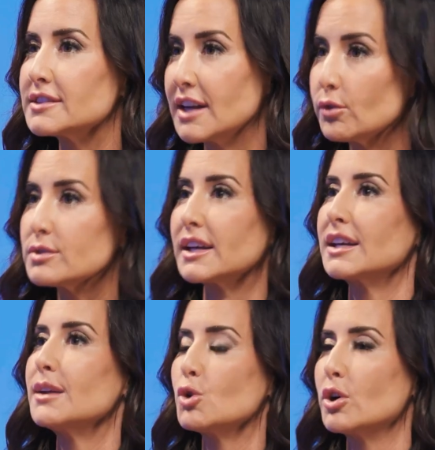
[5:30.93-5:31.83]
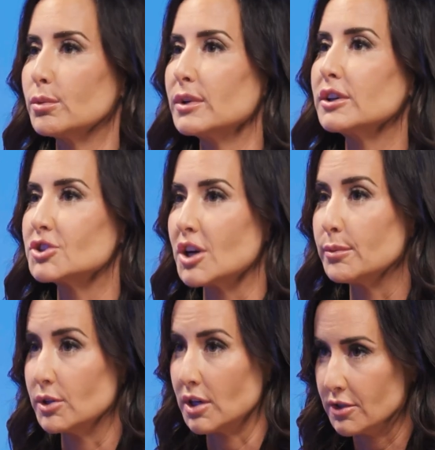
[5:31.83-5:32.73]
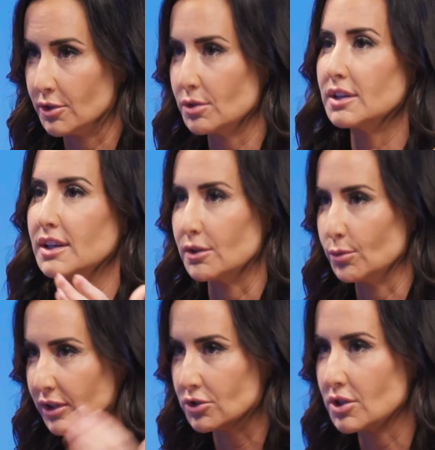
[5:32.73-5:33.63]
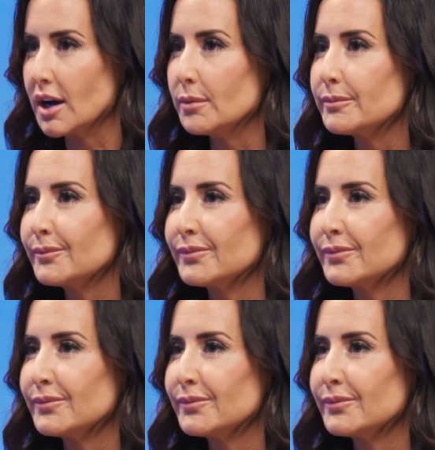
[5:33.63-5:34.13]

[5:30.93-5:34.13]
And everyone's like, Kim, go to a real job. You got a degree, get a real job.